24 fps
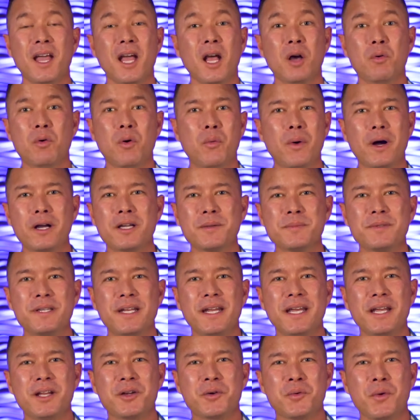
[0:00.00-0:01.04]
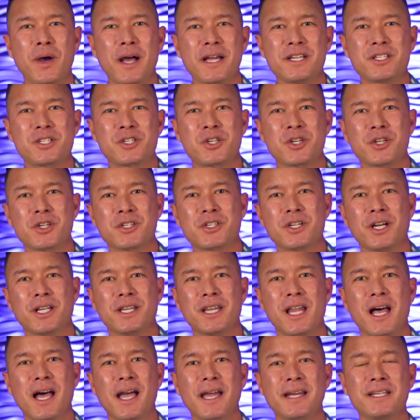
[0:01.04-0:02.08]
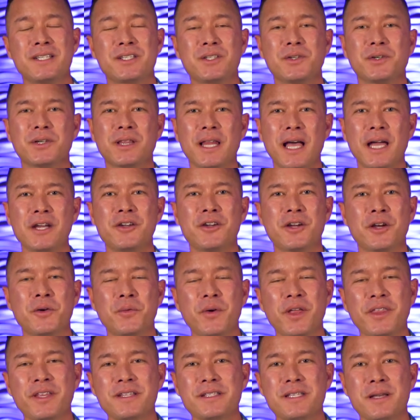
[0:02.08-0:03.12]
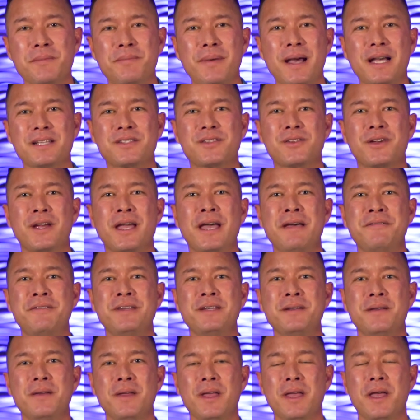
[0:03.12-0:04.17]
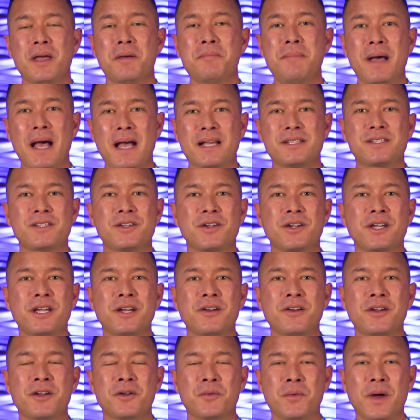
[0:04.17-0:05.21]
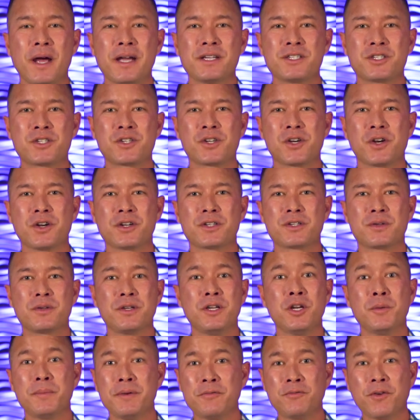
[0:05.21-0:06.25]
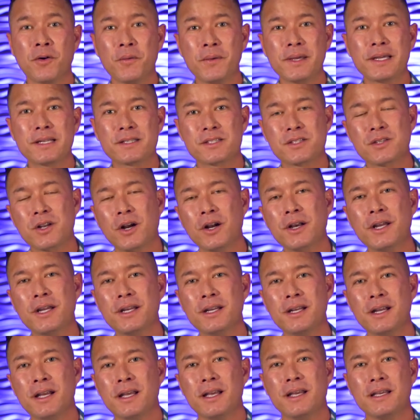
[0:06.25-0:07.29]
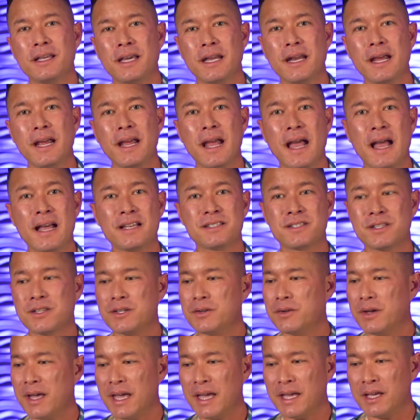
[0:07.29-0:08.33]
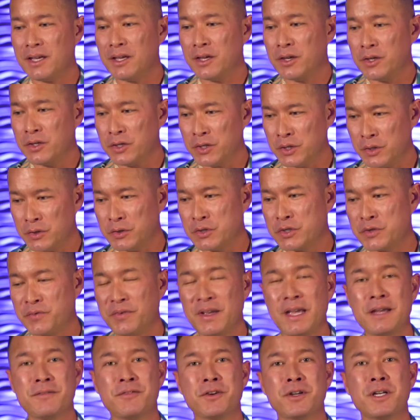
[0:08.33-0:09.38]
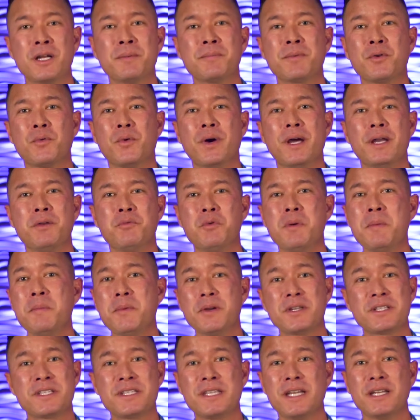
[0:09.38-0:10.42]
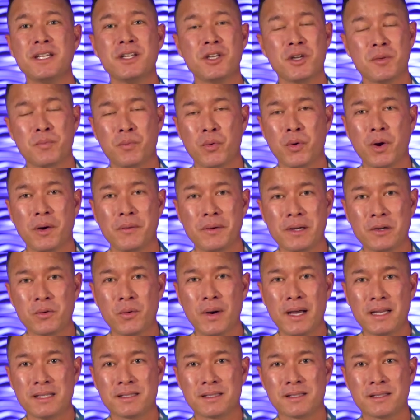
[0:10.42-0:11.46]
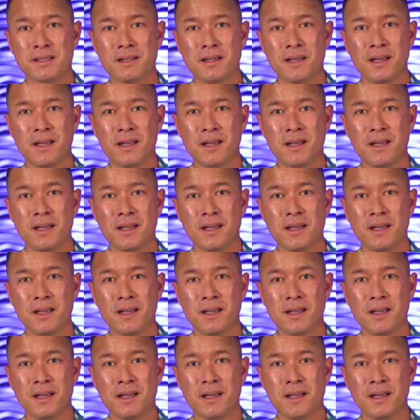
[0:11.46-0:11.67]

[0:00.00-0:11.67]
Well, welcome today to Arise Church Online. So glad you're here with us. I'm Pastor Evan, pastor here at Arise Church. You know, before we get started, can I ask you a huge favor? Number one, remember to send in your prayer request.